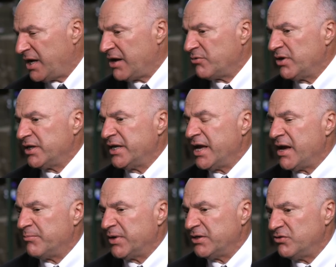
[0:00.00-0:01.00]
I really
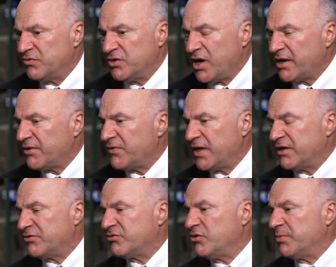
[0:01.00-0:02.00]
am, but you've got to think
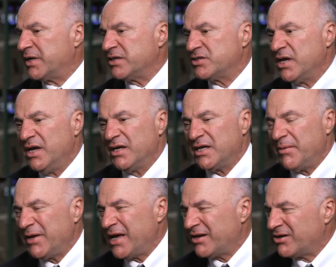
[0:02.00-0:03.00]
it through, because
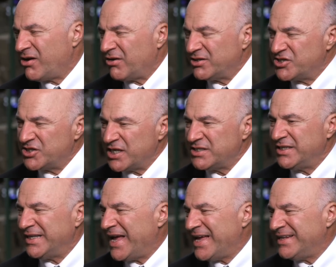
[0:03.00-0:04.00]
coming out of college
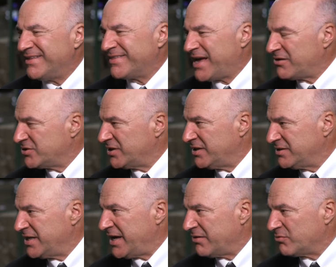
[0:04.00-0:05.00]
60 to 80,000 in
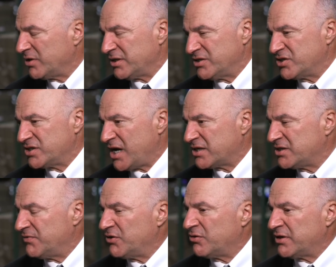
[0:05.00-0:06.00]
debt really sucks
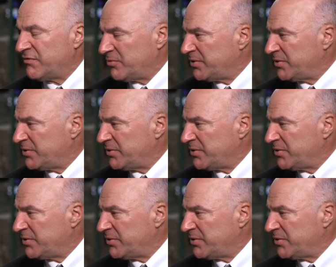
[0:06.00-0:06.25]
if you don't have a